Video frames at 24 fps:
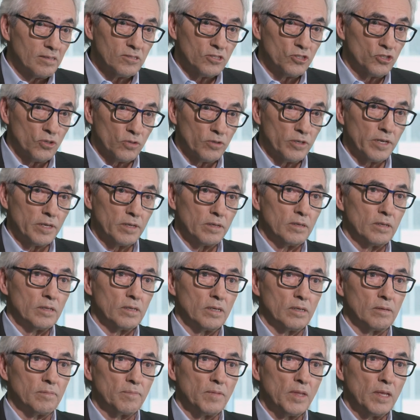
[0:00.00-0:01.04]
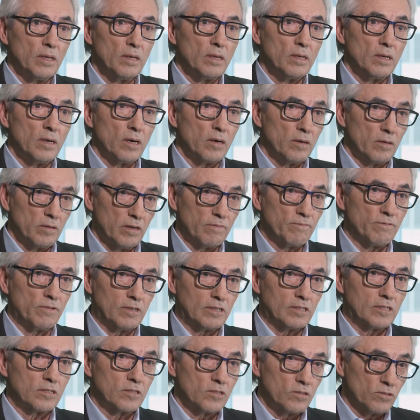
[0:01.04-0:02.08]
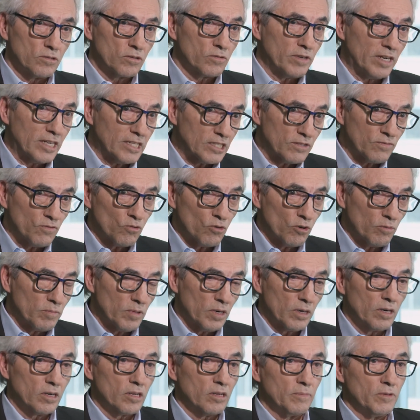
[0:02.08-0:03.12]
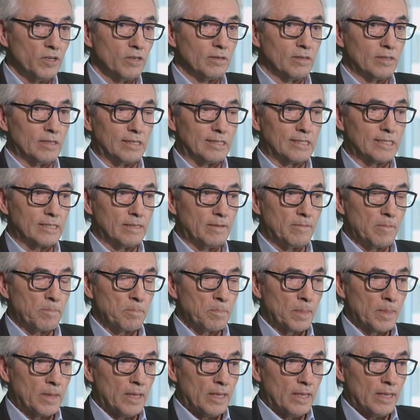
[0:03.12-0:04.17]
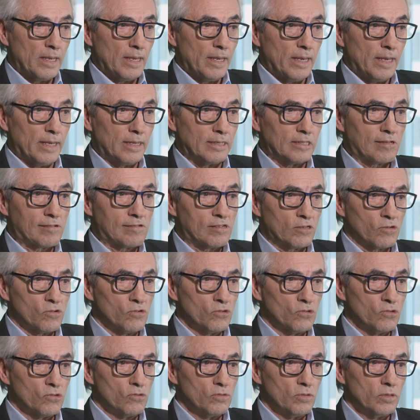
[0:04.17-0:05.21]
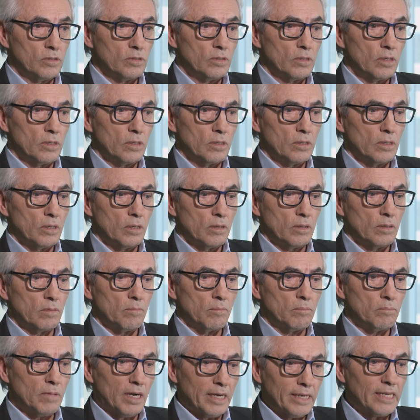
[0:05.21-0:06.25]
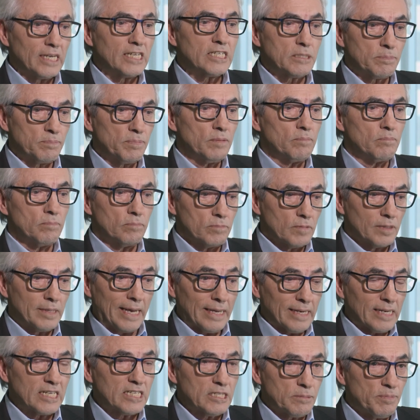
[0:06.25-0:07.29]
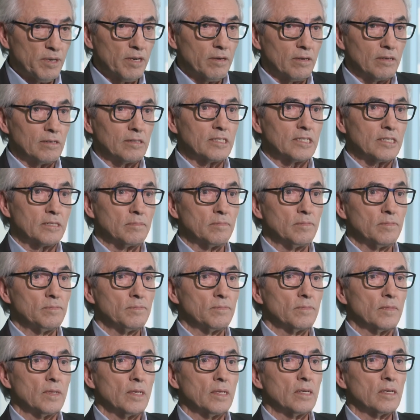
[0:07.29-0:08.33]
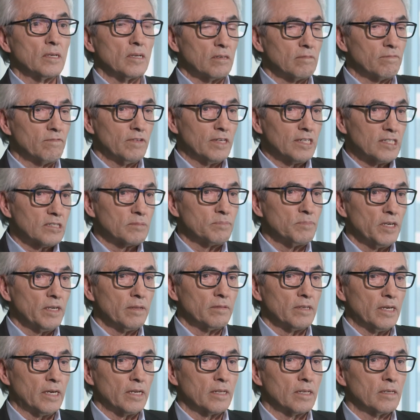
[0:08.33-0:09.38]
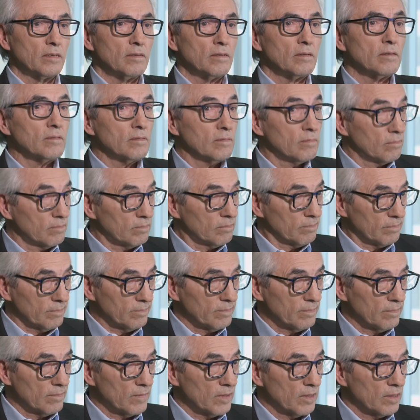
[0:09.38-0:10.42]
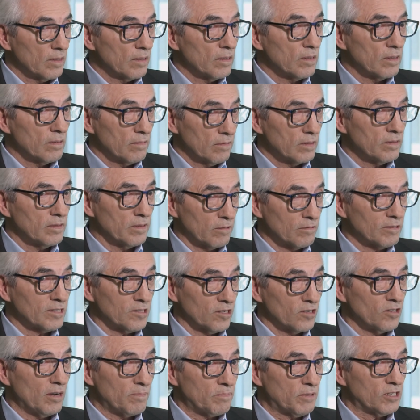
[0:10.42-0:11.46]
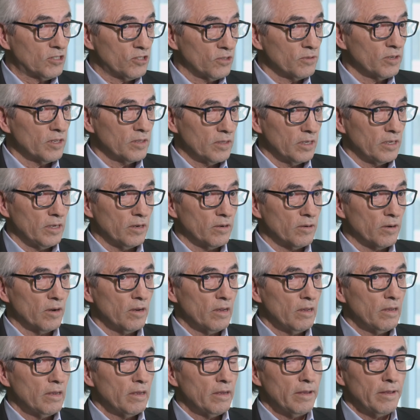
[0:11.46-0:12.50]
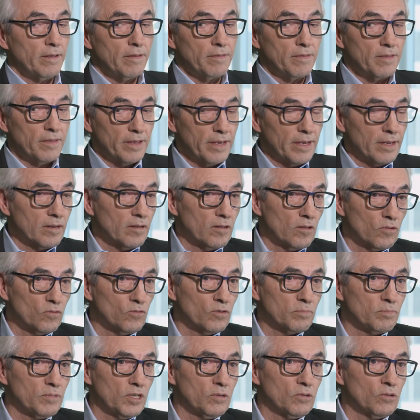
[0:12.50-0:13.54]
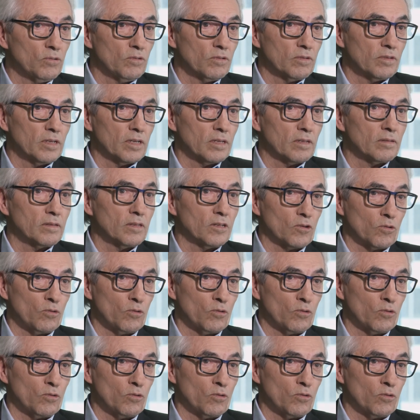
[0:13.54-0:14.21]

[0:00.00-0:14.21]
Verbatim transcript: joined uh, our efforts to transform our communities. And so my exp- that experience convinced me that there was an opportunity here. And then, lo and behold, the, the